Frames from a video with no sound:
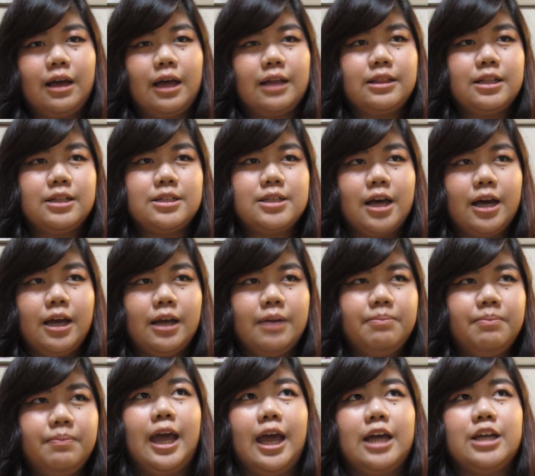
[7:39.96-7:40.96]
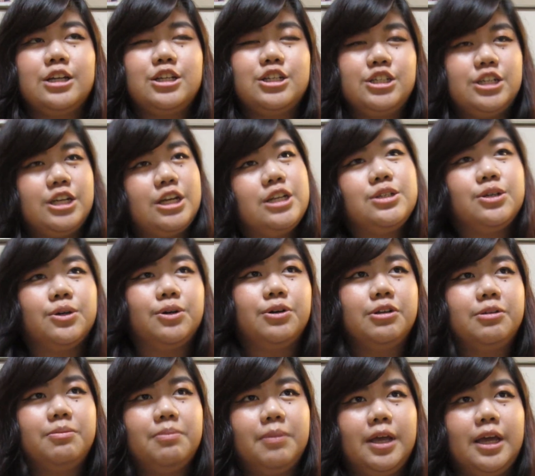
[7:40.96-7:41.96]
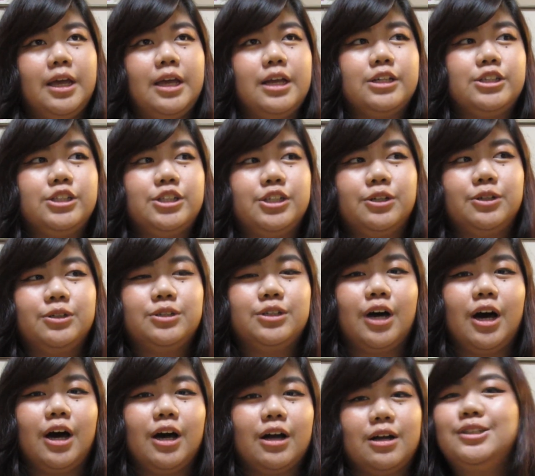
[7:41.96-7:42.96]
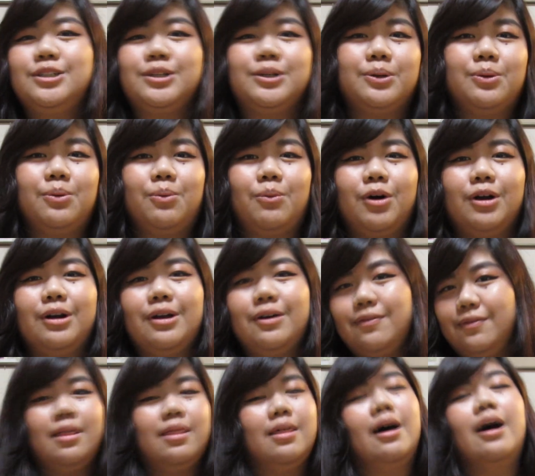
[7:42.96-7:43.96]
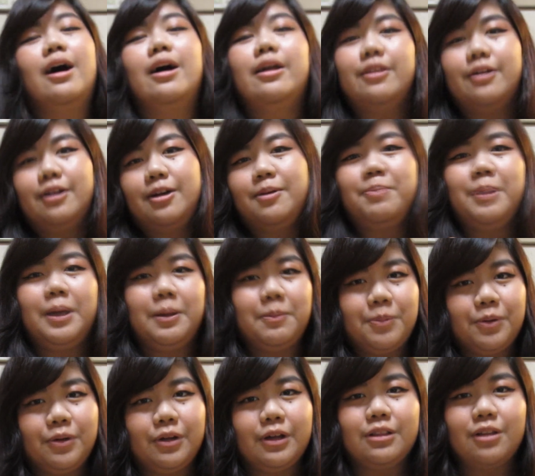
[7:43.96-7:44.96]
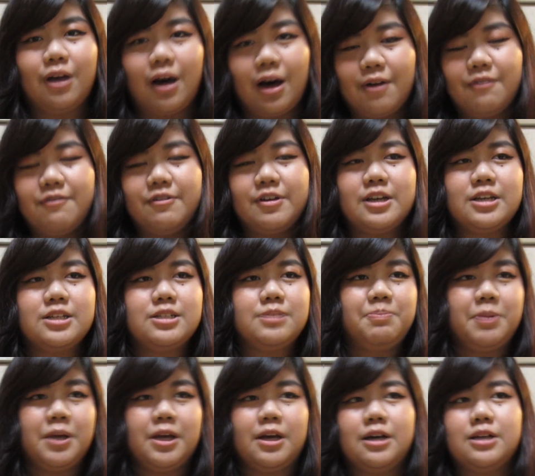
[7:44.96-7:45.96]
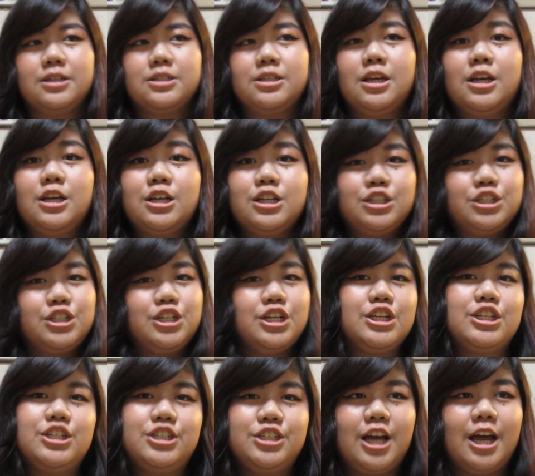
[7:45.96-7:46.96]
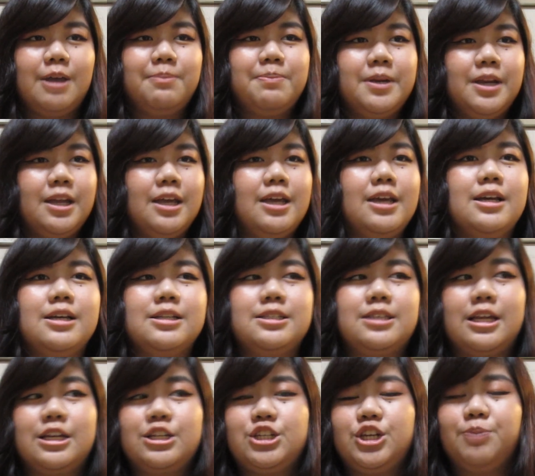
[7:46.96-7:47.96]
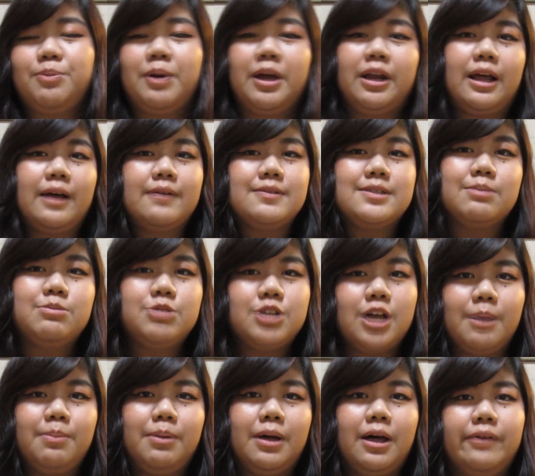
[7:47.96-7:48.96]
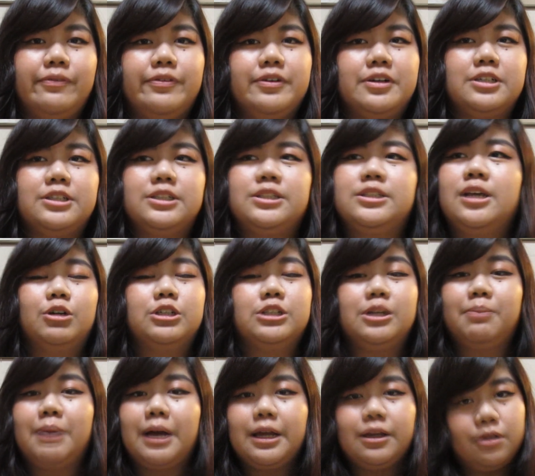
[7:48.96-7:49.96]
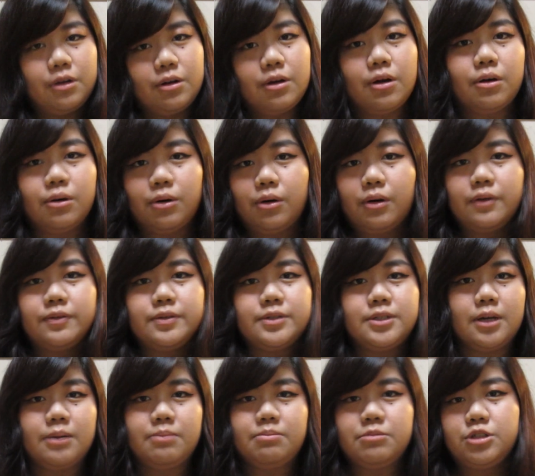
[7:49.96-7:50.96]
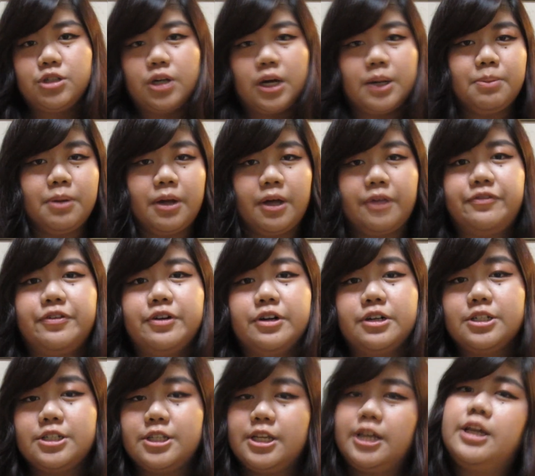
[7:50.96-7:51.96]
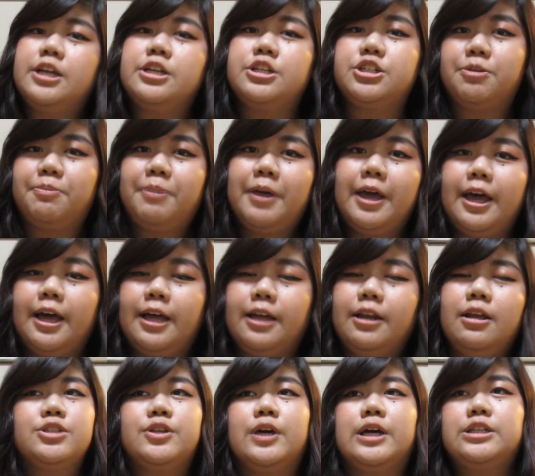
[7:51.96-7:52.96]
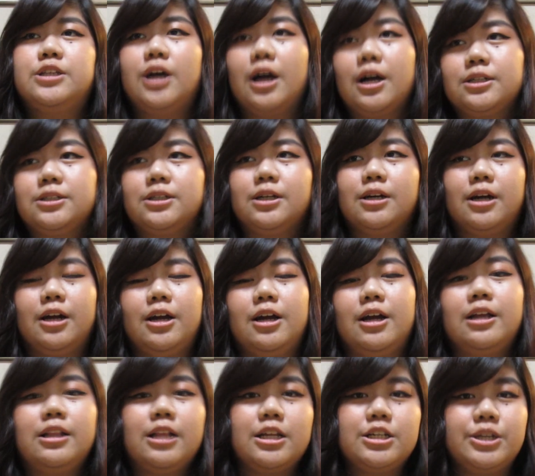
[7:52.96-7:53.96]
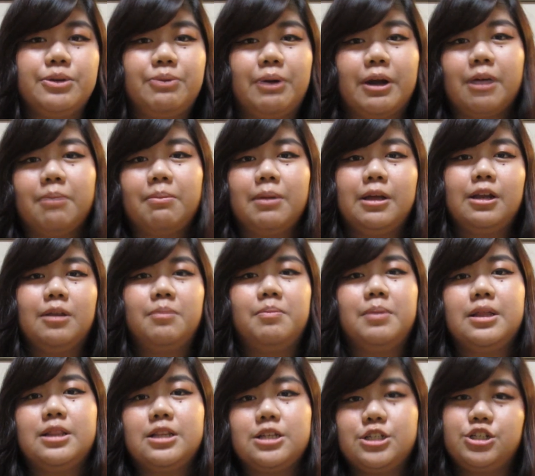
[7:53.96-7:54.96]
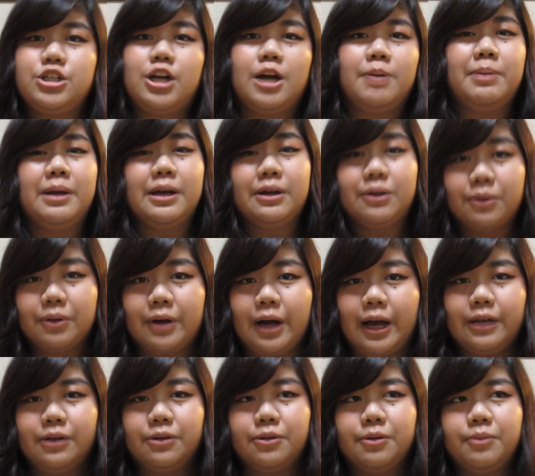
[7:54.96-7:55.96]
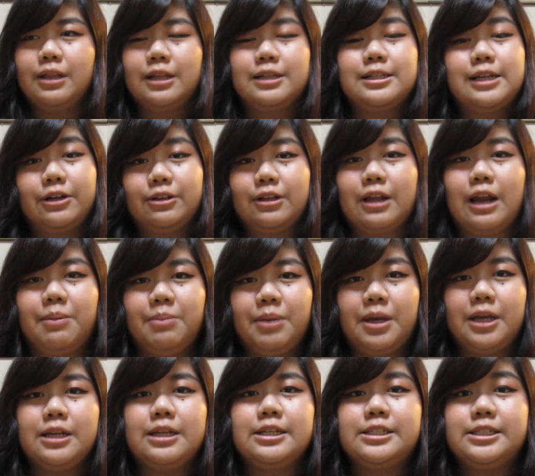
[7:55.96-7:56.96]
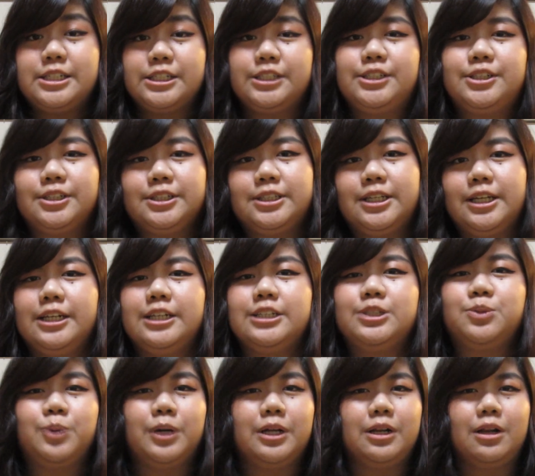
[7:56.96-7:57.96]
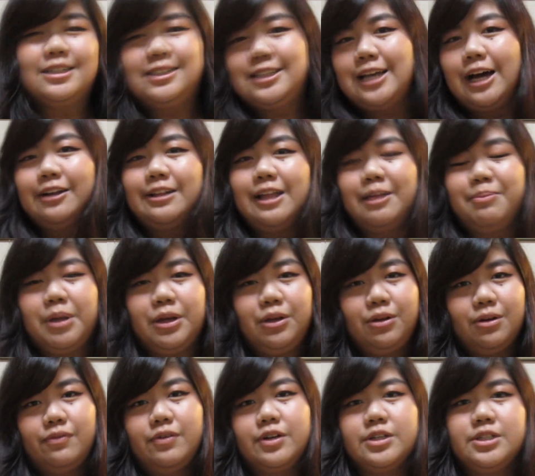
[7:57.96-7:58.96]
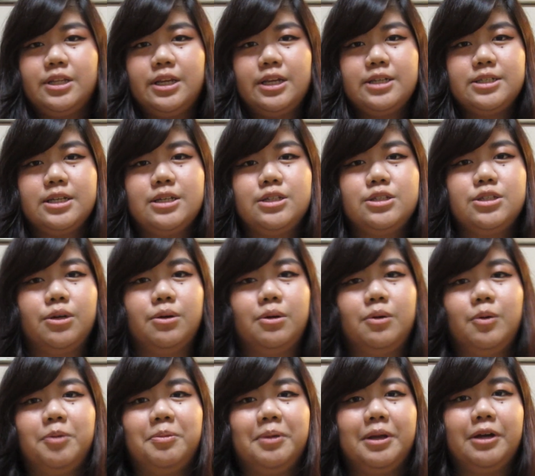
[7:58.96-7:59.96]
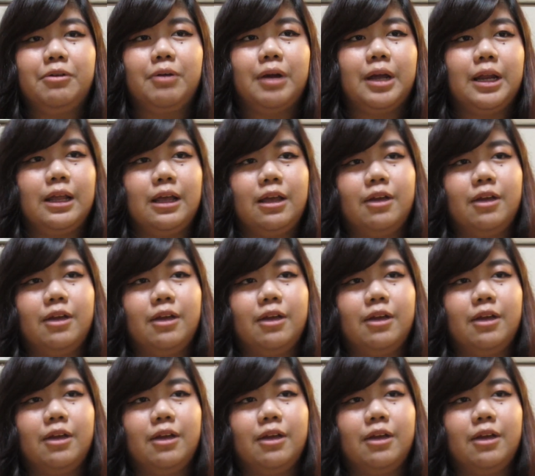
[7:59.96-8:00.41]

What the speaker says: at the time, and she told me to talk to one of the other people in the office because she's Japanese and she might have some job offers, or she might know of some job offers in Japan. So I talked to her, and then she recommended me this job here in Hokkaido. The town that I'm in is sister cities with the town that my university is in, so it would be great